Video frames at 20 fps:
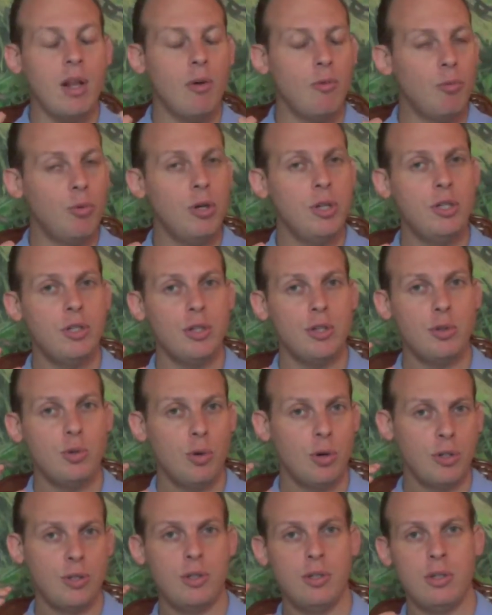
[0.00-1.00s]
which
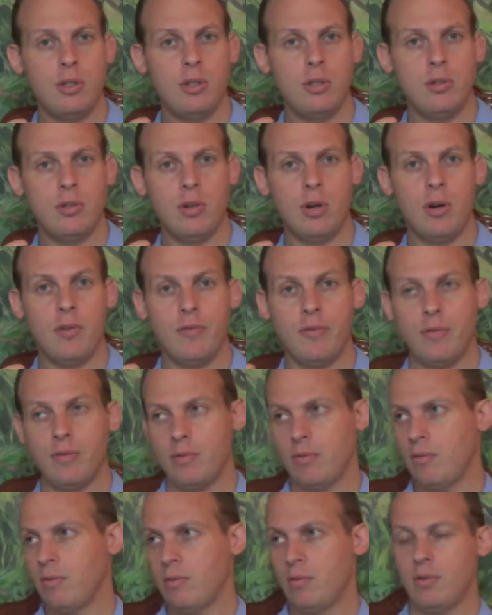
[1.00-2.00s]
sources of
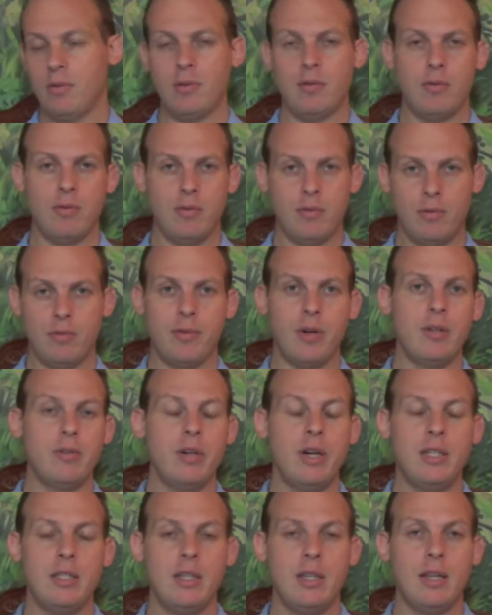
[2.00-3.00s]

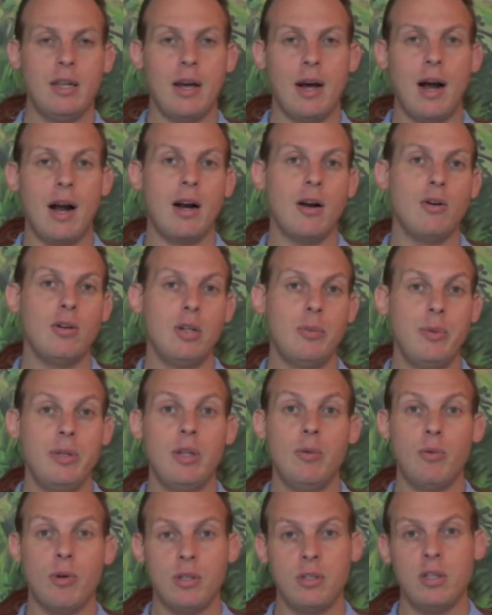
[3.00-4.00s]
fundraising are going to be
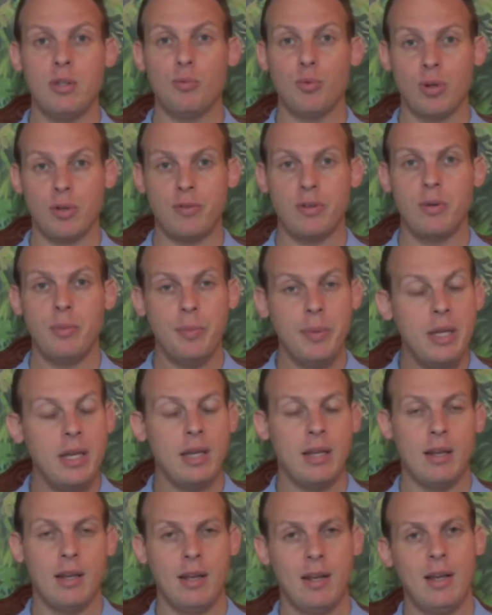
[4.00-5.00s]
the ones that work for
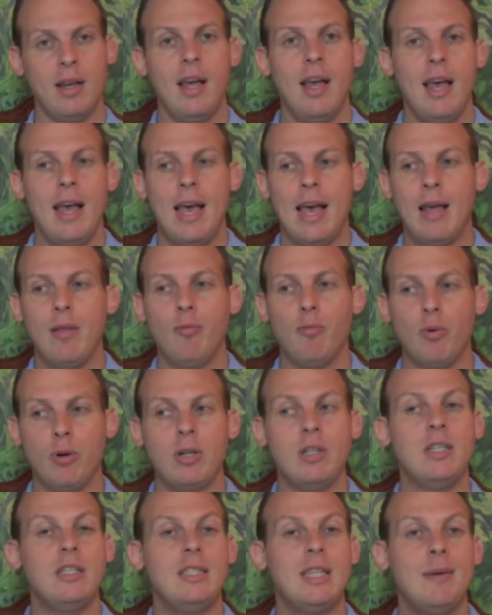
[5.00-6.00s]
me, and what
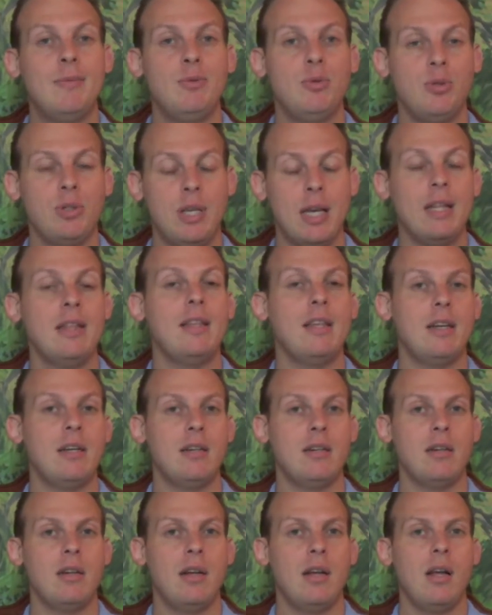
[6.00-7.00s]
are the steps to get there.